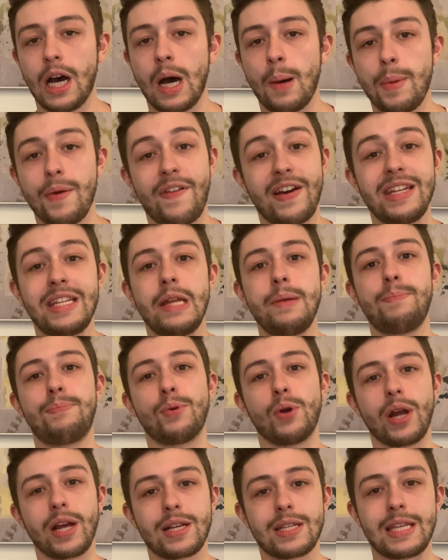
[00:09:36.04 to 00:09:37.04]
If I did
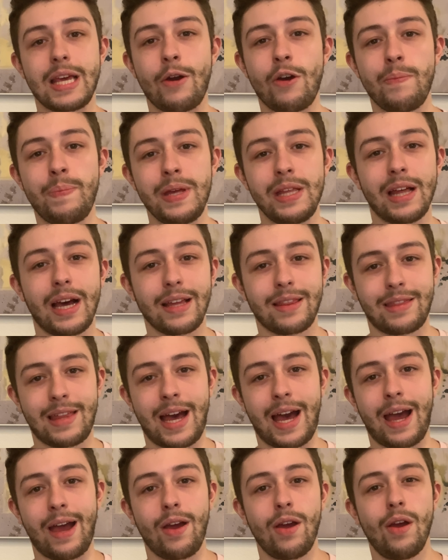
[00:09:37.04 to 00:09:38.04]
bricks, it would be like
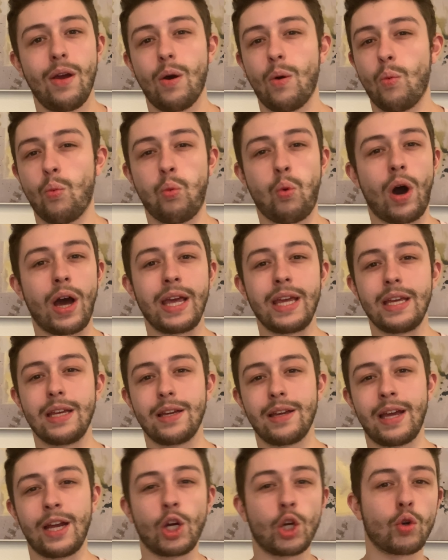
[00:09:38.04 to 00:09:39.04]
that white
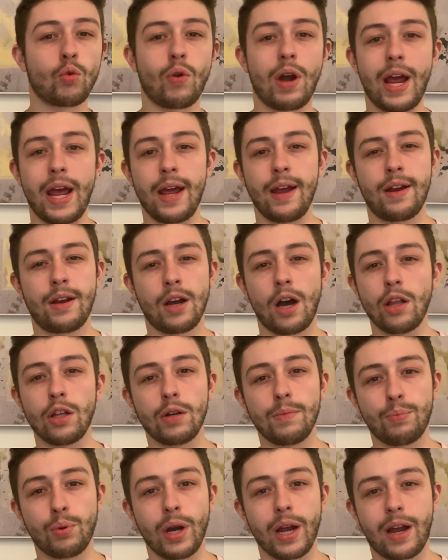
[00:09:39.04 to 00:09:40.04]
and gray
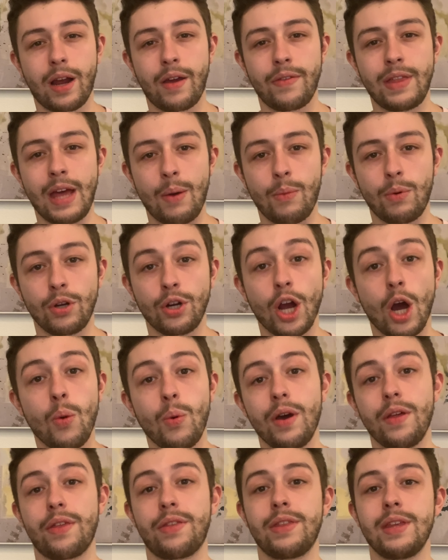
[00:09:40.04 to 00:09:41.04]
color brick that would go
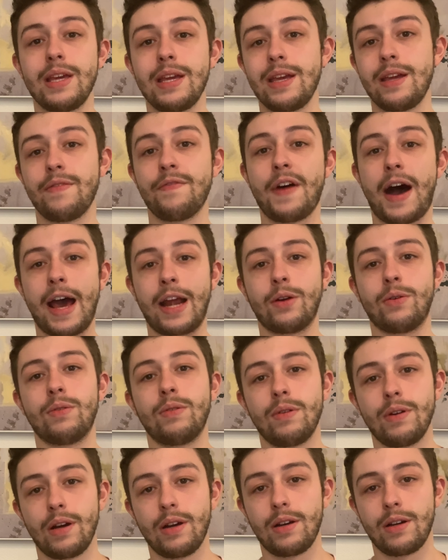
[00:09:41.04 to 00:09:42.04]
with the
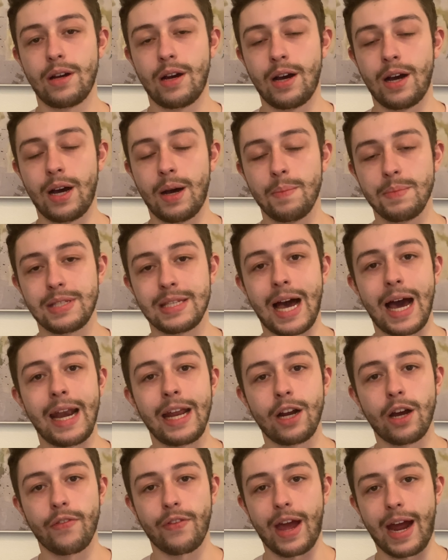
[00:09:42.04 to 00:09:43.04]
vinyl
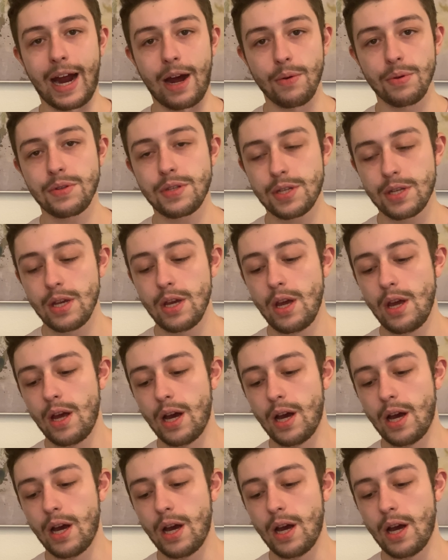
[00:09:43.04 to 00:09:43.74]
siding on the house.